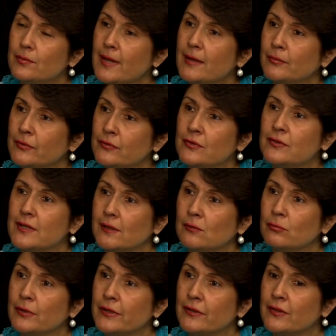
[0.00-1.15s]
be able to deal
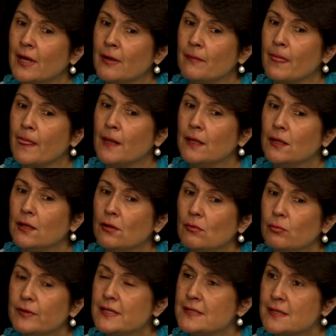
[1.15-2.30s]

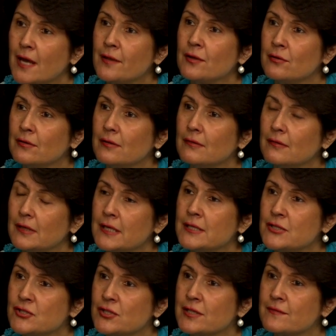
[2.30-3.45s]
with these other
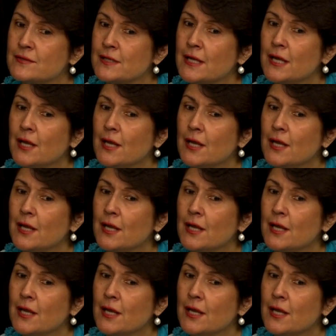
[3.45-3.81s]
initiatives.